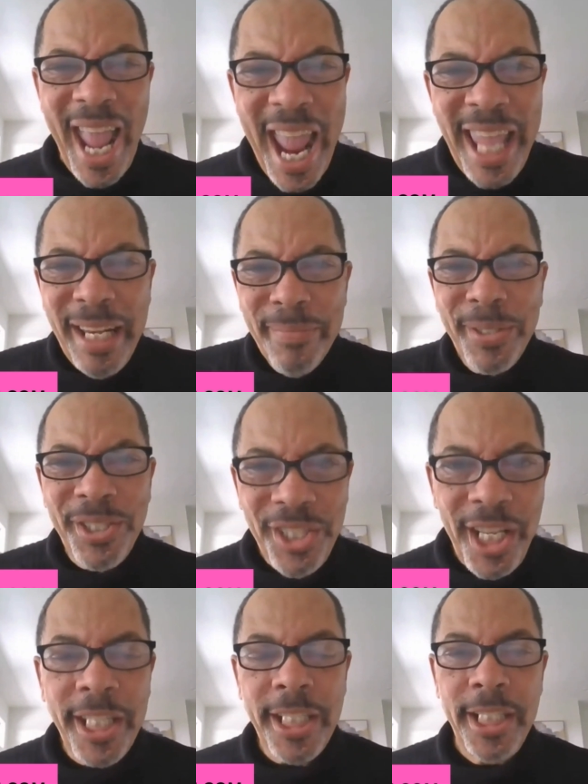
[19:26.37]

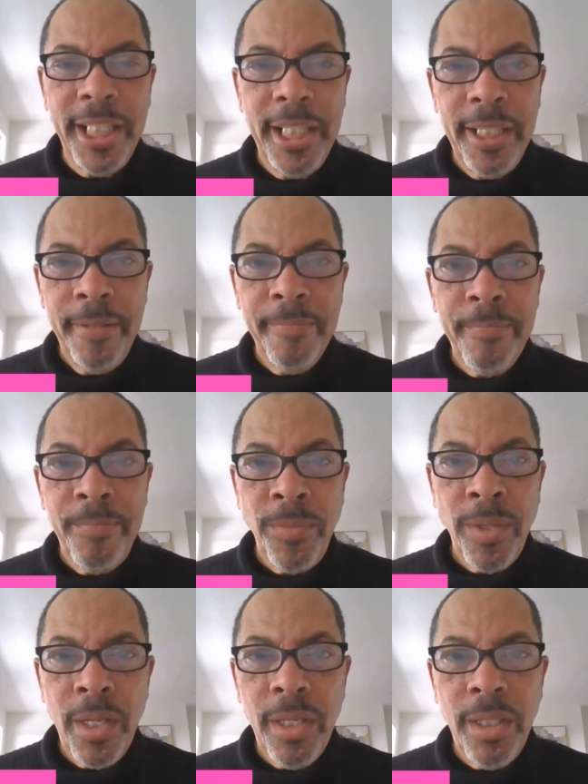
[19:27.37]
80%.
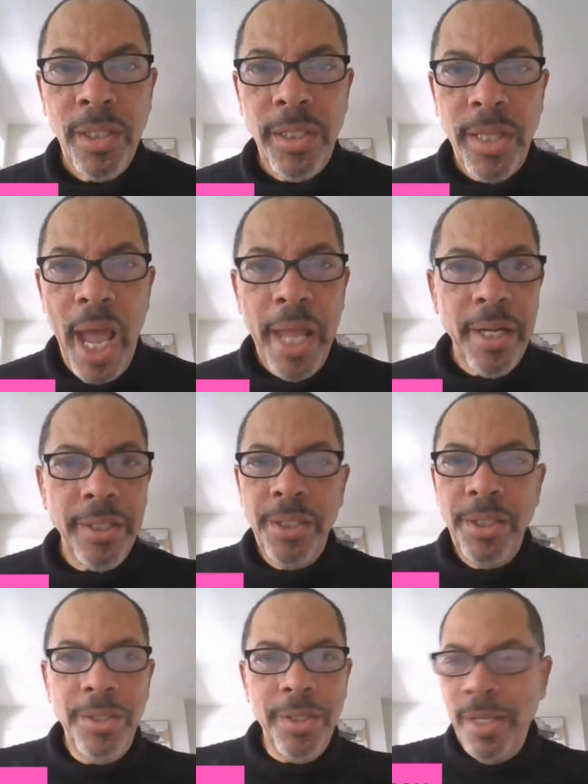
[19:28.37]
China, you,